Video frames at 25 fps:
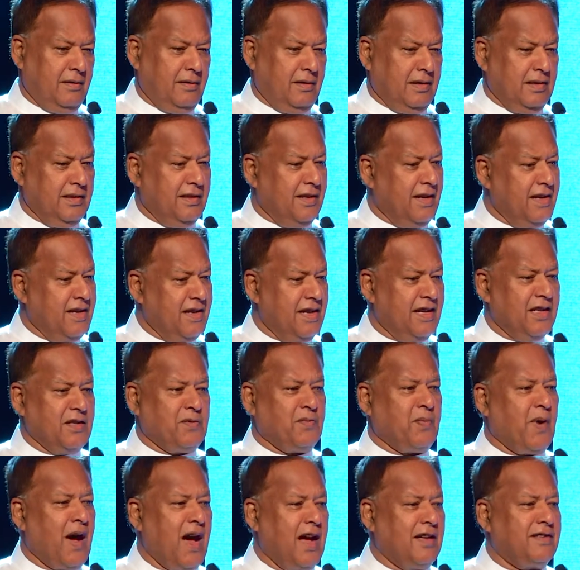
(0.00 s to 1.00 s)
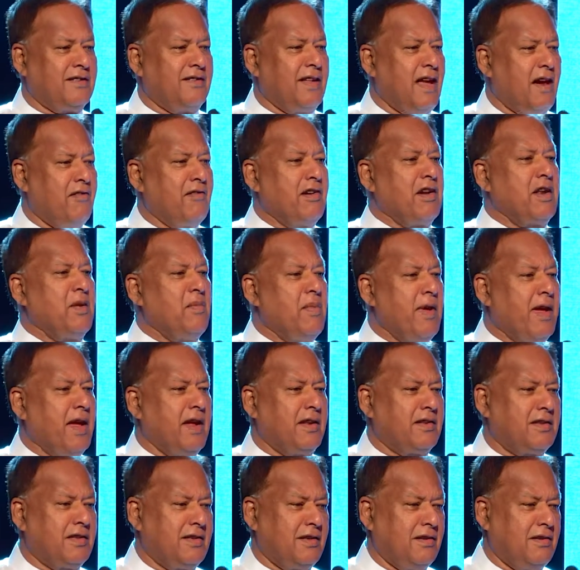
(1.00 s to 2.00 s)
In the years past, there were
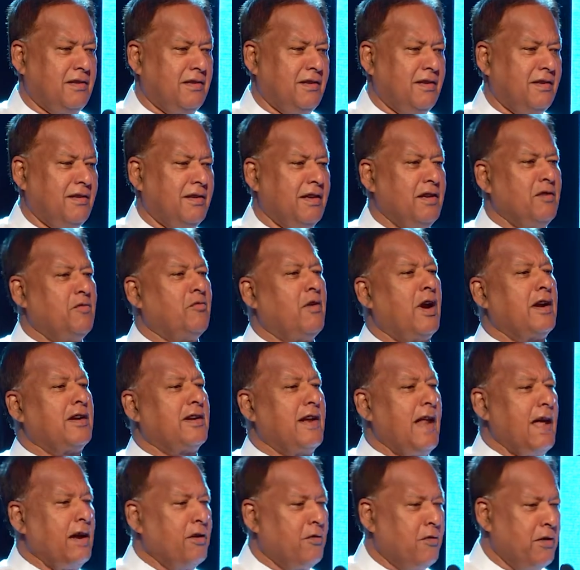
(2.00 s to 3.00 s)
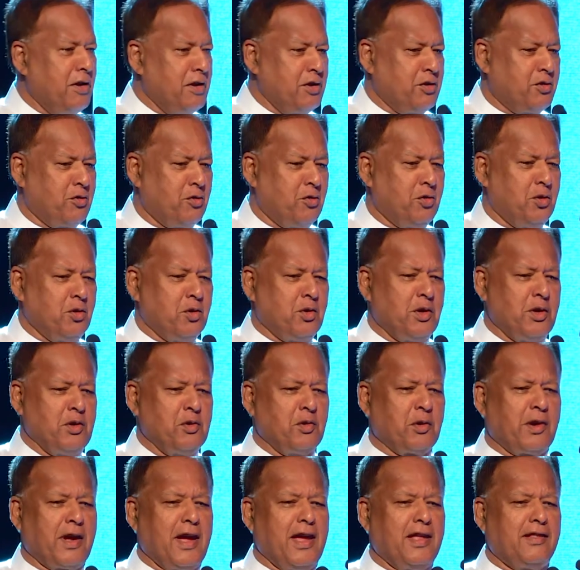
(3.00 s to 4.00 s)
debates in what language should you
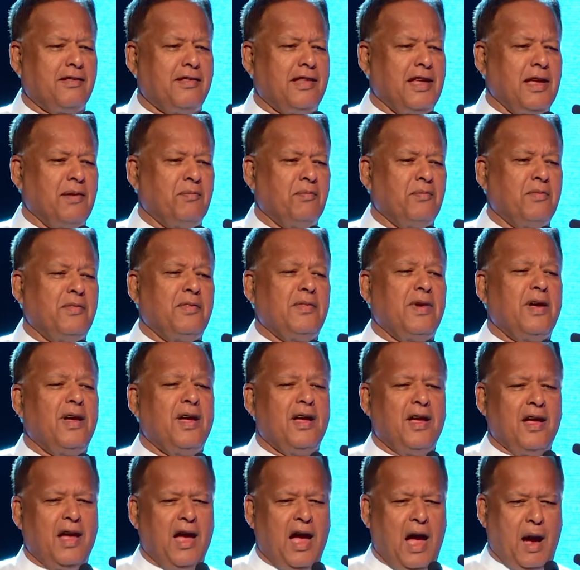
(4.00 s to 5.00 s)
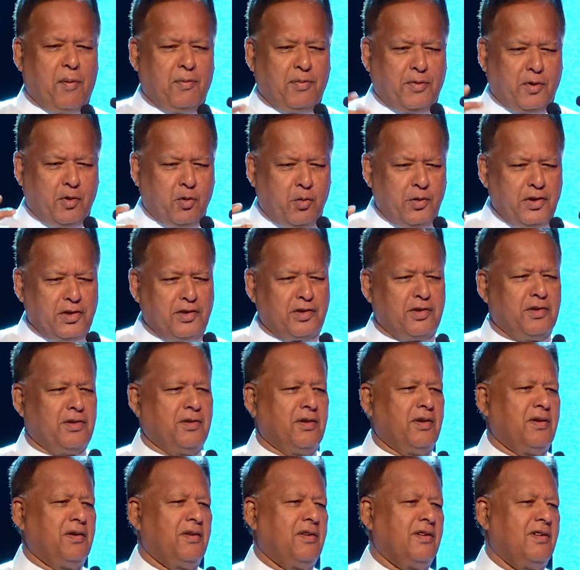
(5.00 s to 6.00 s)
educate them, up to which
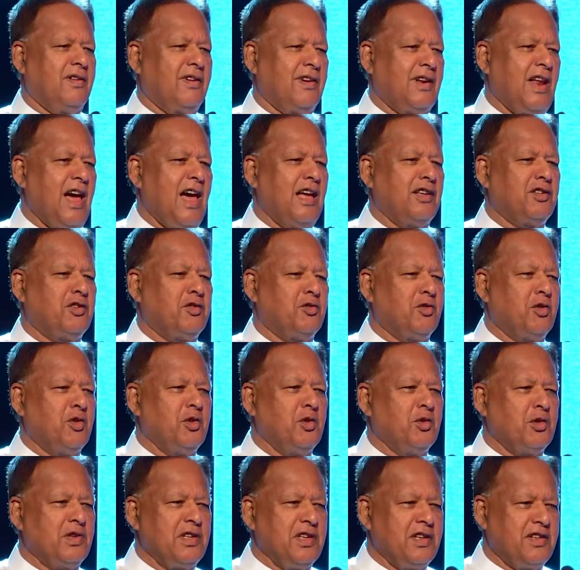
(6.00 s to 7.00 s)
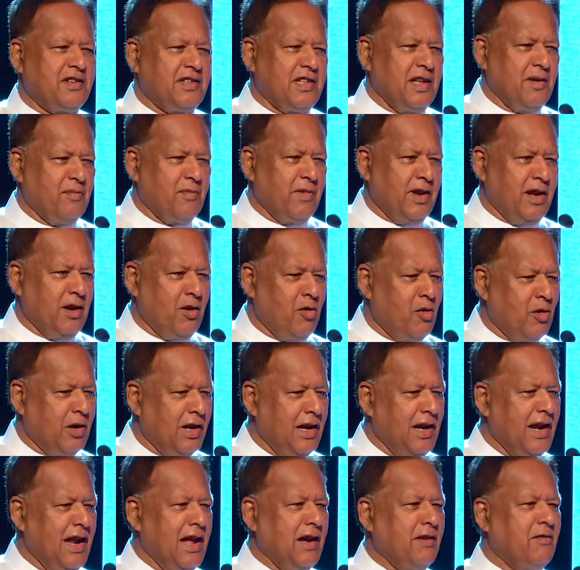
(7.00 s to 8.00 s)
class should you teach them in local
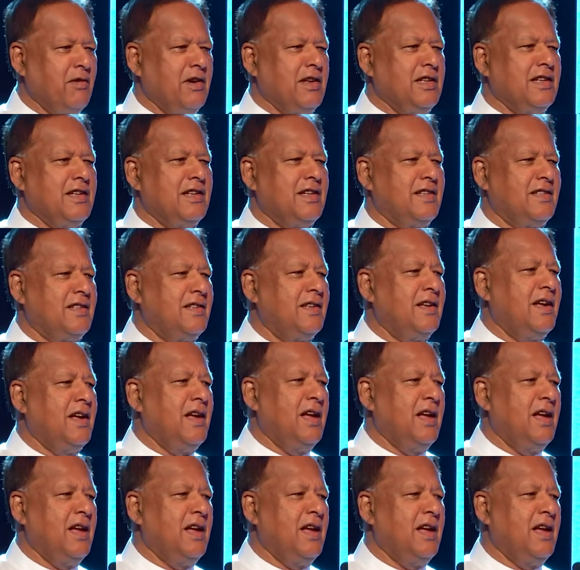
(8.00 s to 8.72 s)
languages,